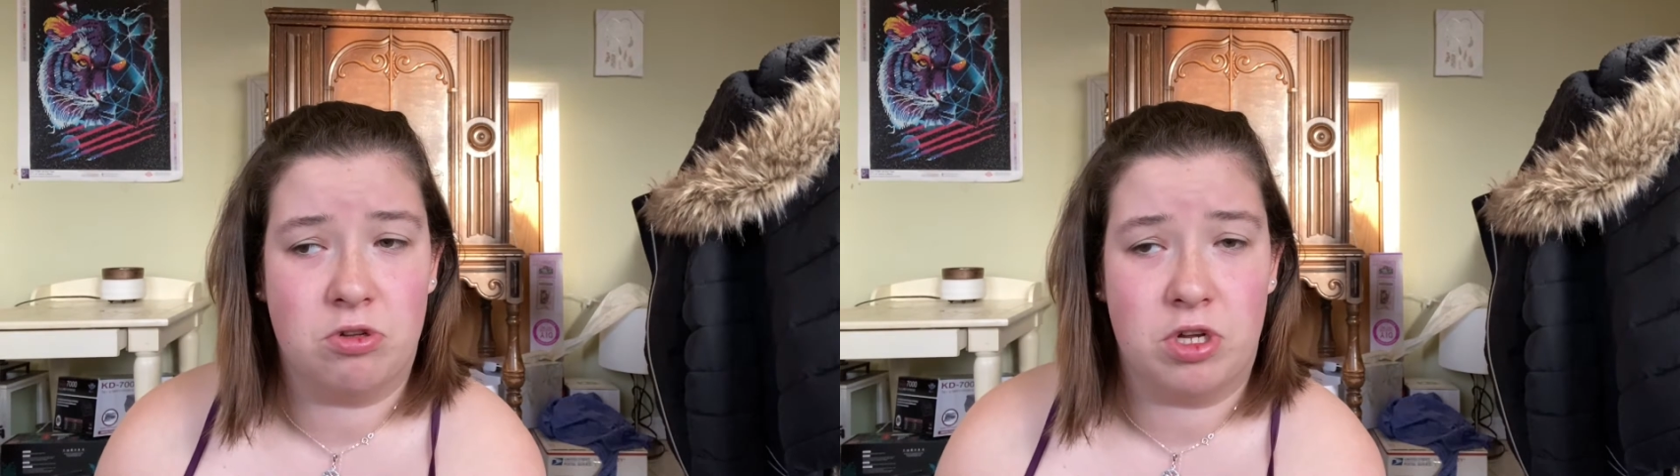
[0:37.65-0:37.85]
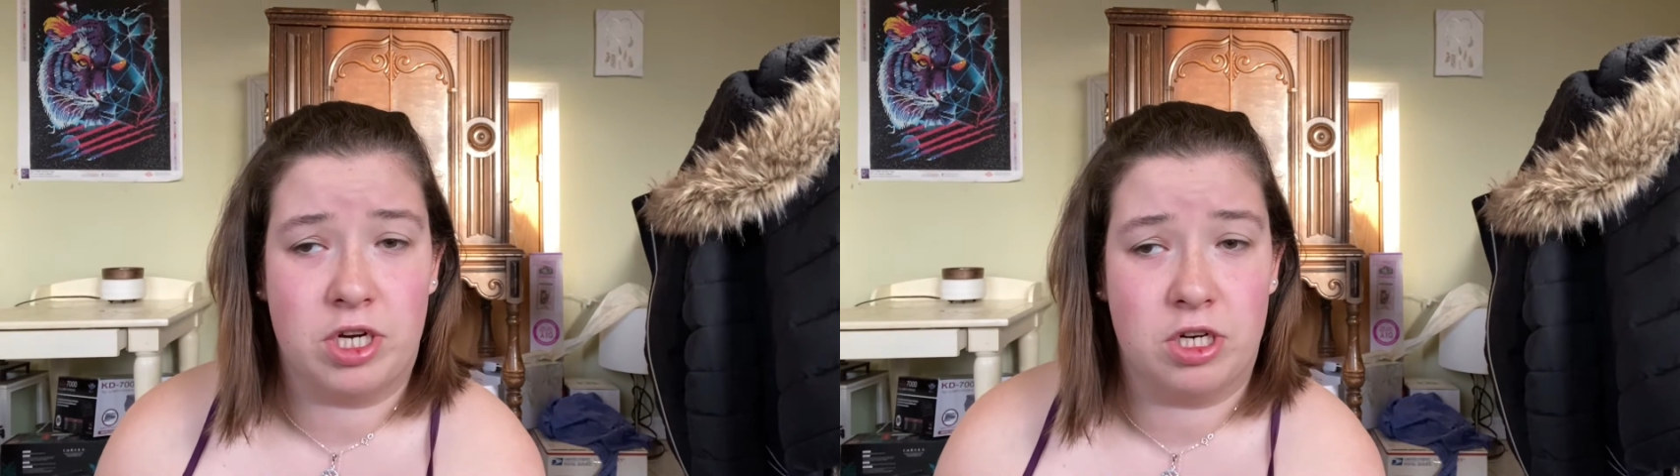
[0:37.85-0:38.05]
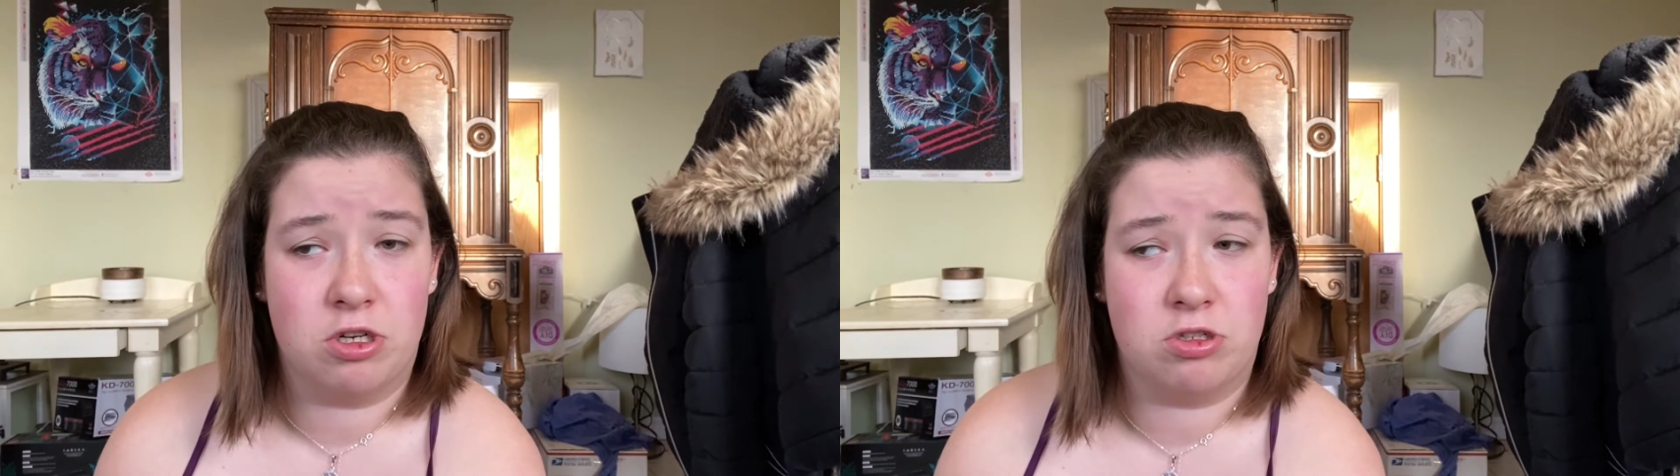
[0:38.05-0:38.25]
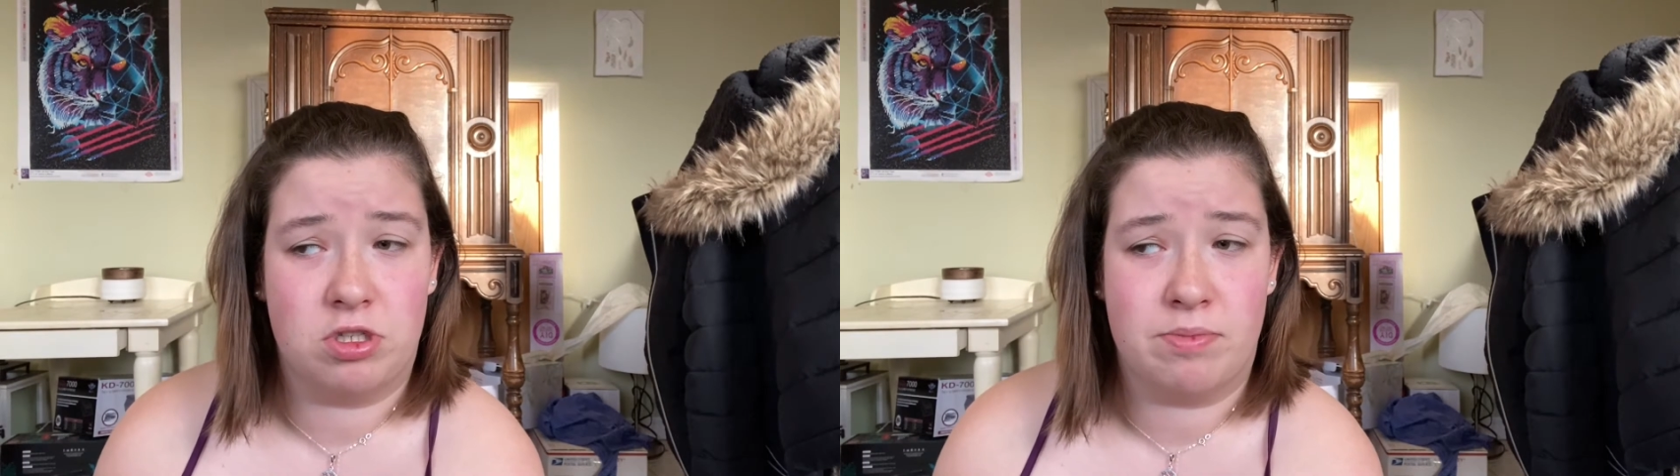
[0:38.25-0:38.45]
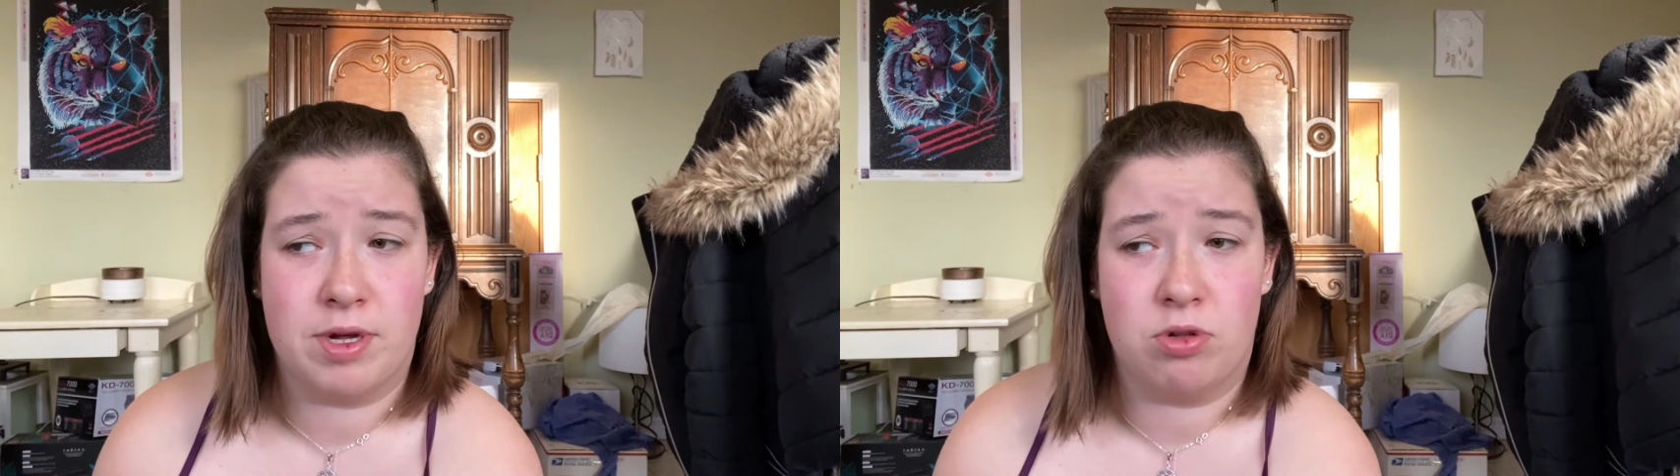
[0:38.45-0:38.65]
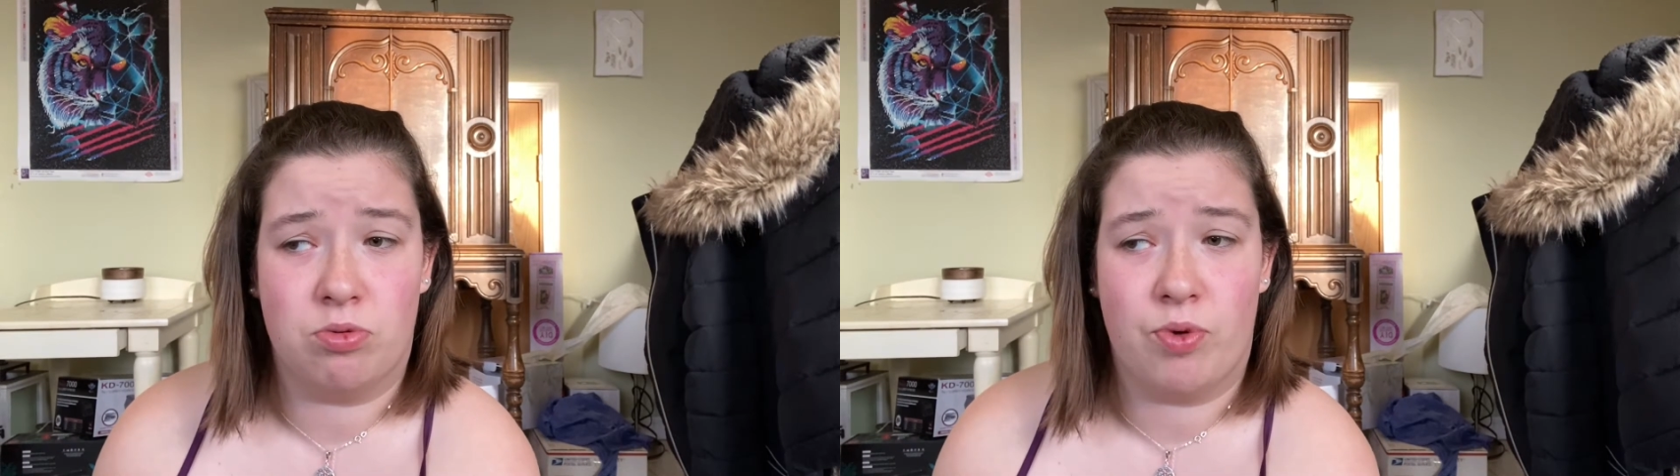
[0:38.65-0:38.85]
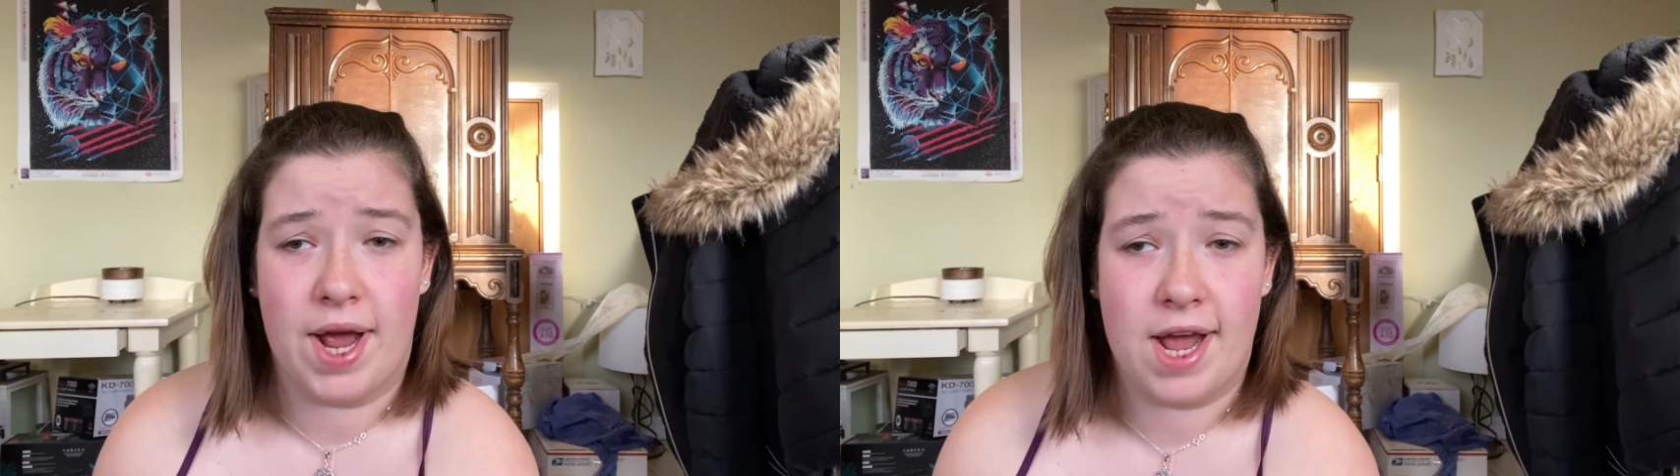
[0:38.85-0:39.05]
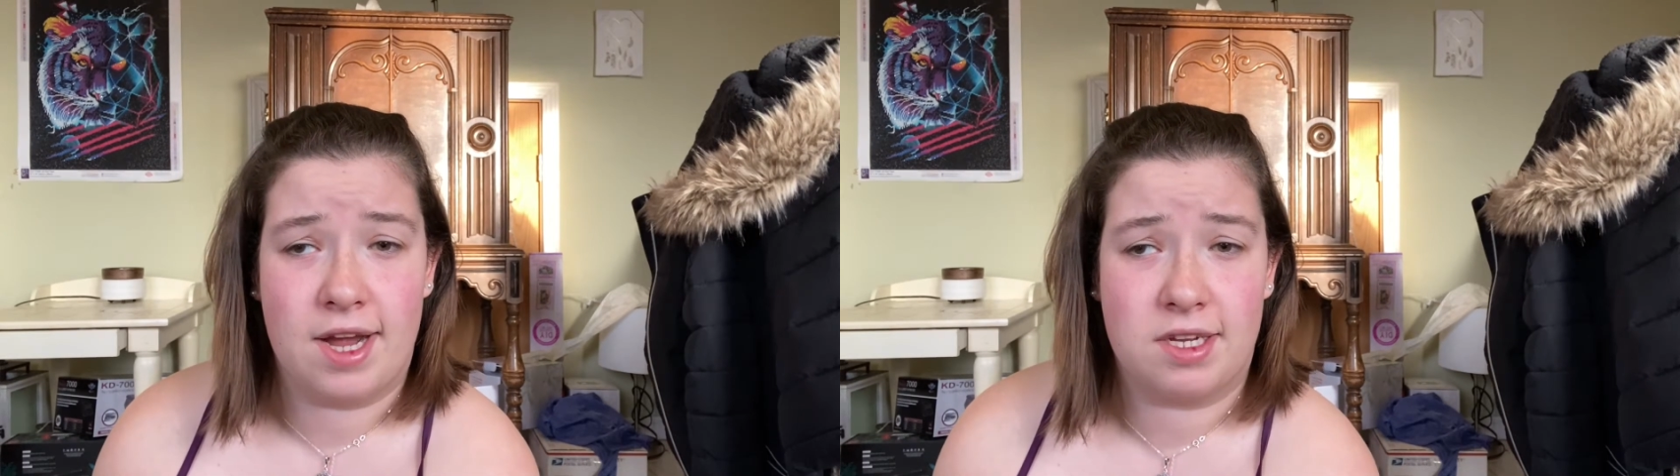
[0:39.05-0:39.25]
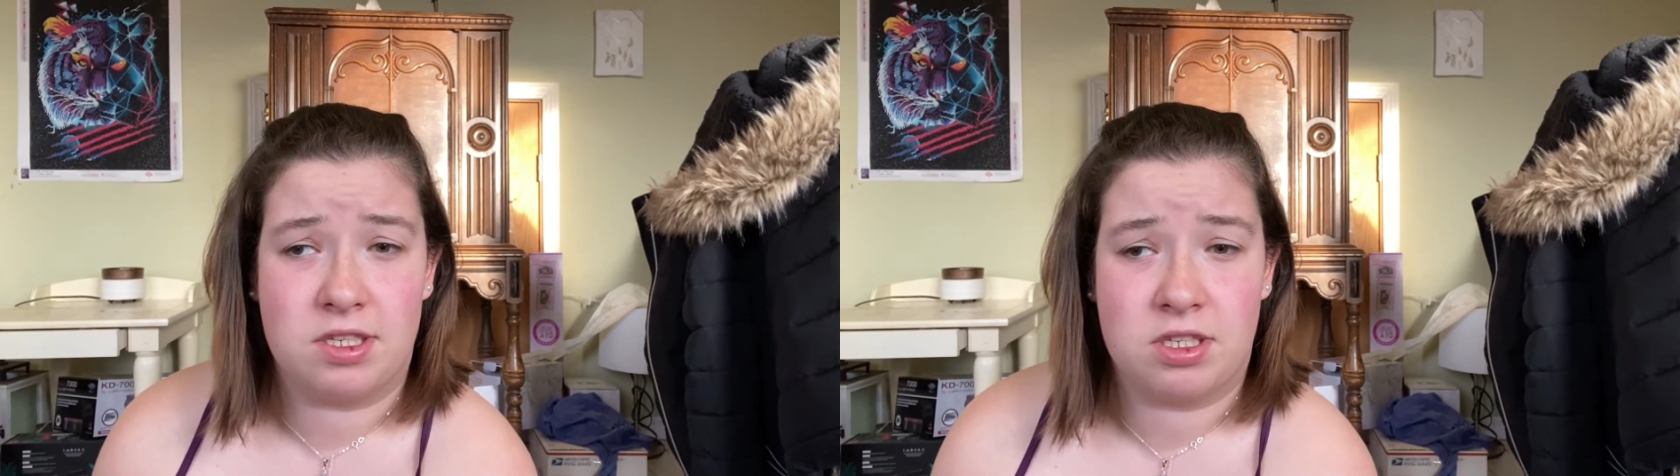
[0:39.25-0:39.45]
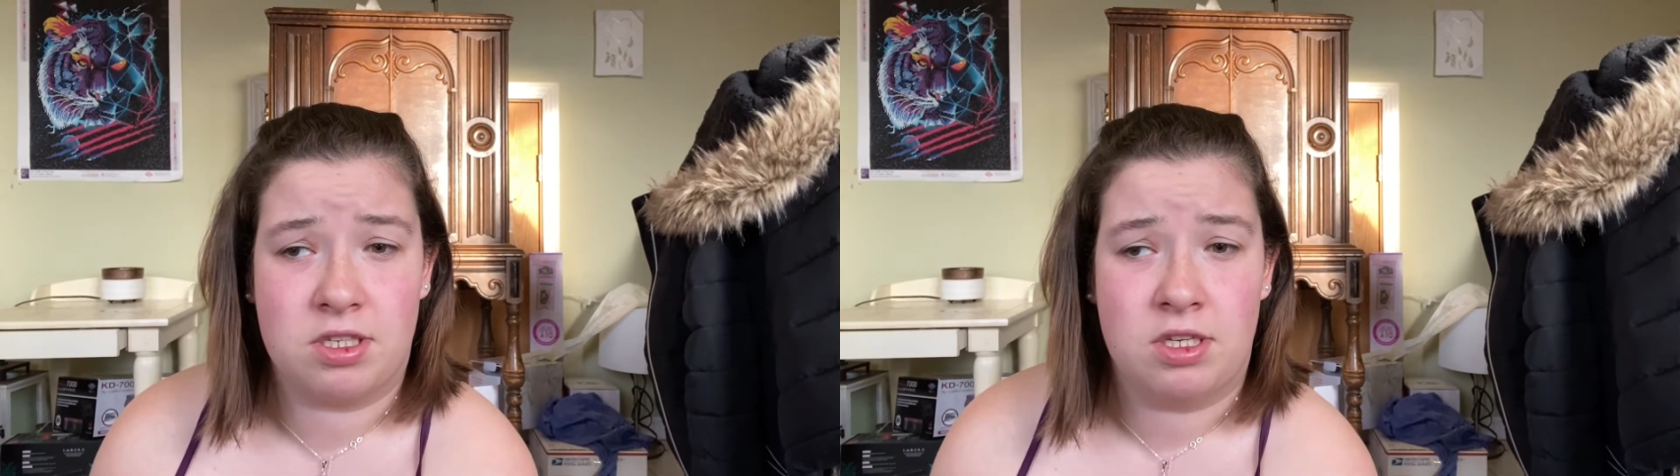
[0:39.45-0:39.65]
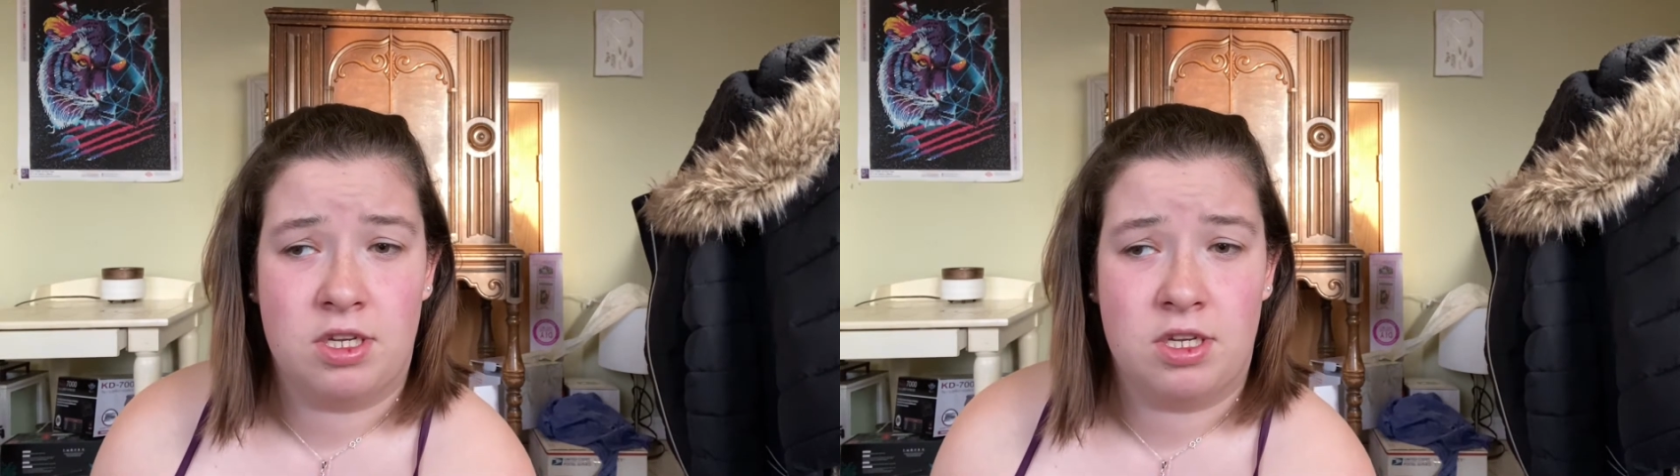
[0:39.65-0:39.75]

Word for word: longer to melt wax